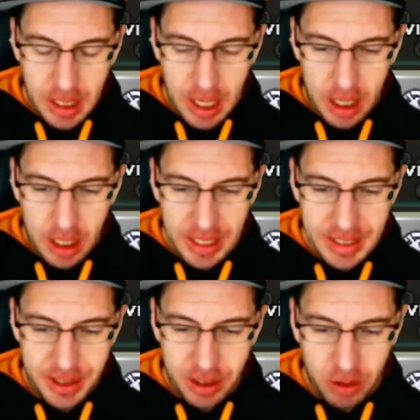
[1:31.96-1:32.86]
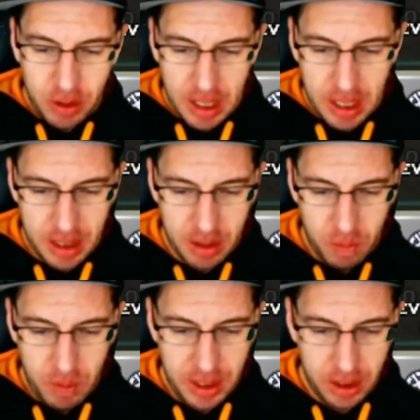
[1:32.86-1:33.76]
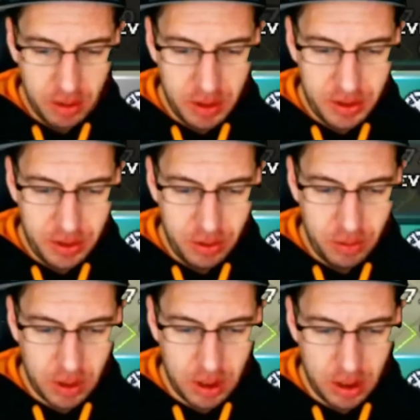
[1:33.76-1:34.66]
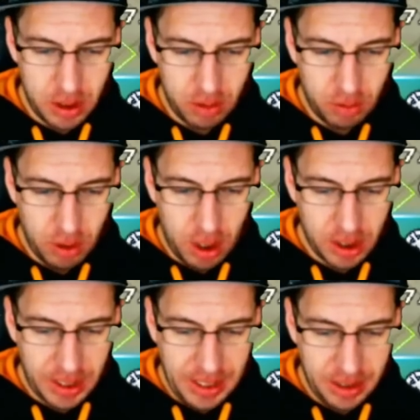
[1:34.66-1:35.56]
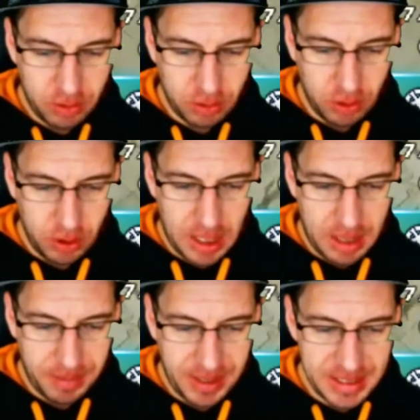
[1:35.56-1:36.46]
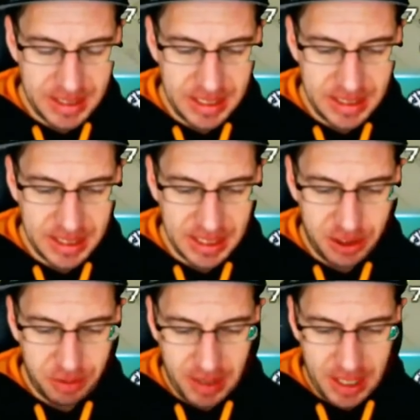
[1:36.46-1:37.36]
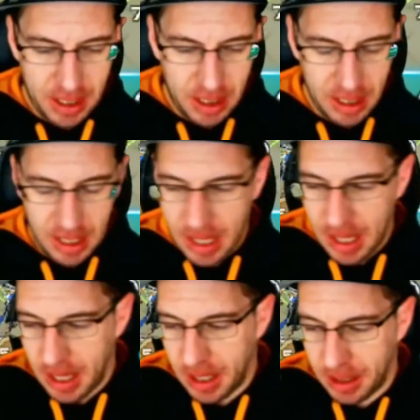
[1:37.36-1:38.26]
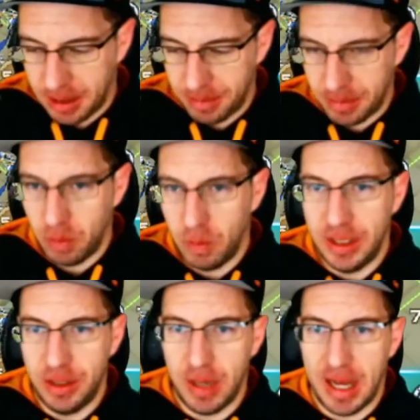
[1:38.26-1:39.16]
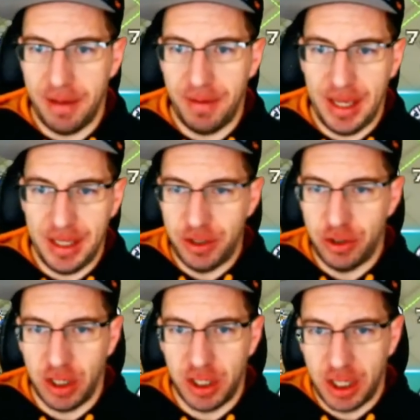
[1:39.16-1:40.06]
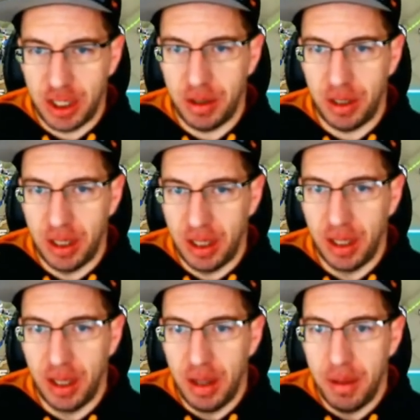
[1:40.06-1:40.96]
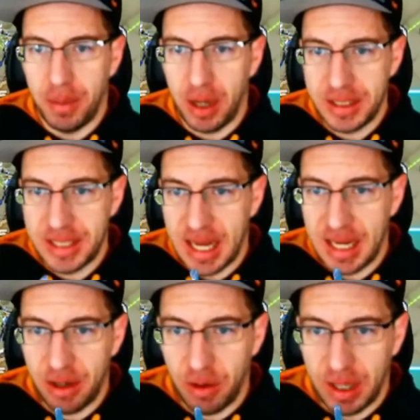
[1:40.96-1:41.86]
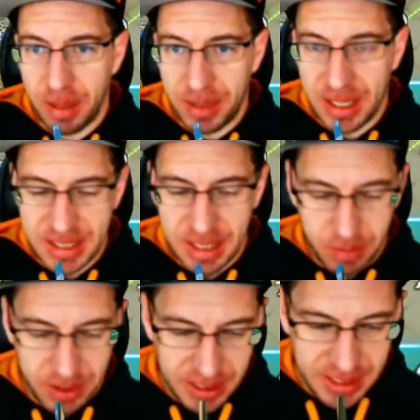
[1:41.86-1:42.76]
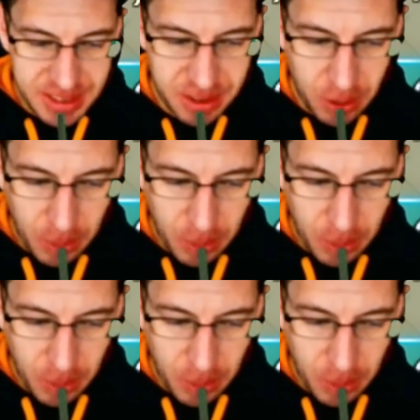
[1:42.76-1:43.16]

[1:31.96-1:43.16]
Alright, so we are going to rock and roll up against this Lich player. We do have a stronger bot side going up against them with this.